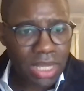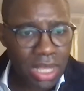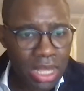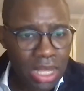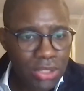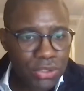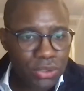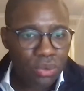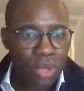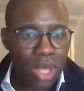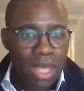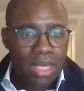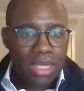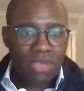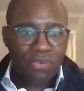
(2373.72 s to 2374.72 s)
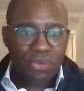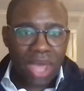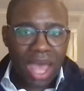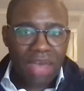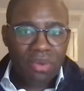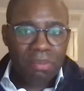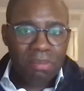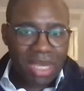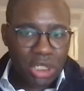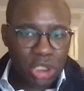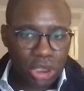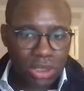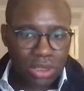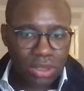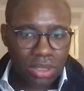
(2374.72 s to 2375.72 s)
So if you have a
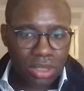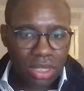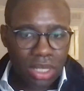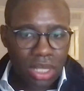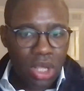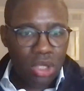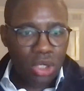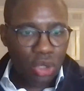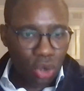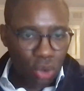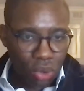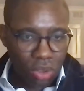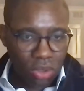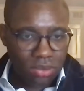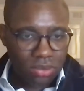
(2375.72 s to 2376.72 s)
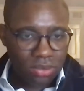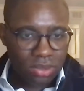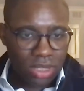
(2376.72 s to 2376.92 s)
mission, a goal